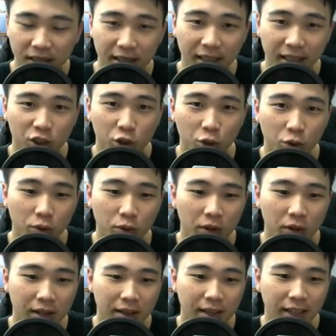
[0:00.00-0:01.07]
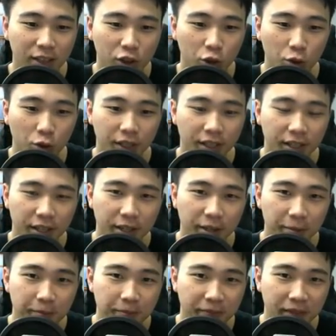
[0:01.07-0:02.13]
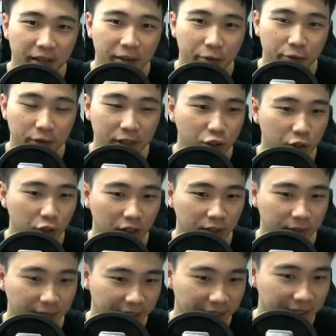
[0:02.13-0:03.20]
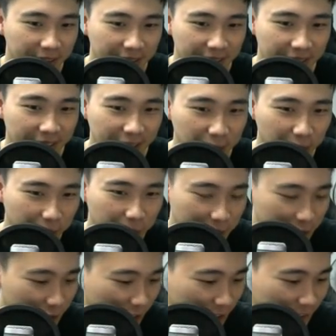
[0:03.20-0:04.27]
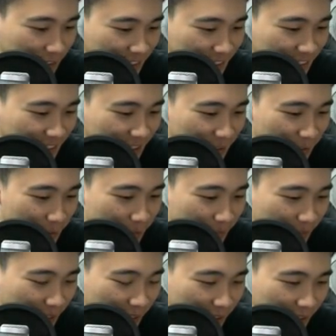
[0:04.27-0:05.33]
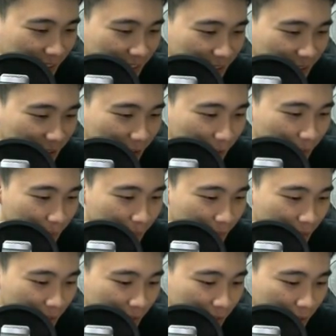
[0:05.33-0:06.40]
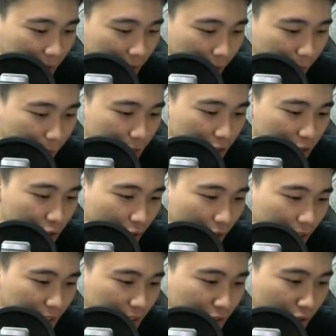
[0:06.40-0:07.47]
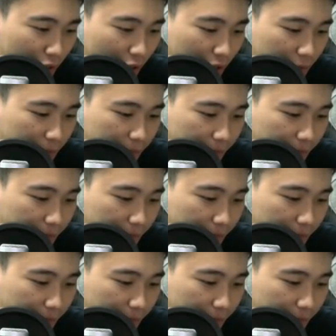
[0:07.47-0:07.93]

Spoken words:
let's do the free draws first. Let's do the free draws first. Alright, so the free draw is not